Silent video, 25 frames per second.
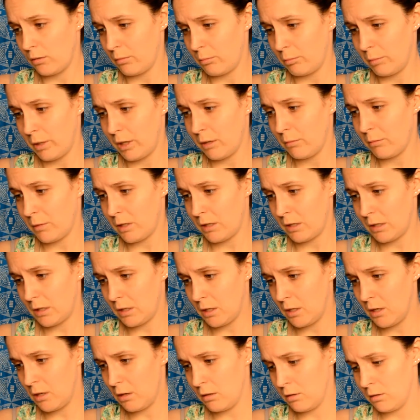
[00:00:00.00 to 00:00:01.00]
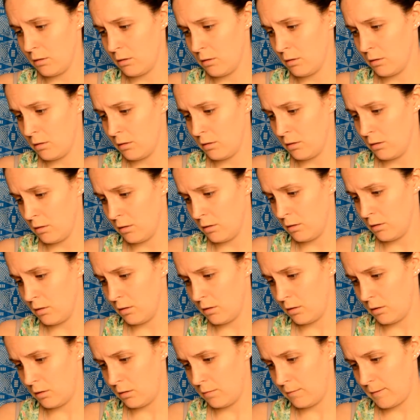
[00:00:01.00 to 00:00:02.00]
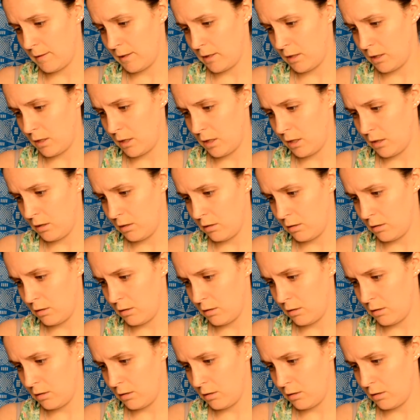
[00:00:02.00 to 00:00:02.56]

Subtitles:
pigmented. Let's see.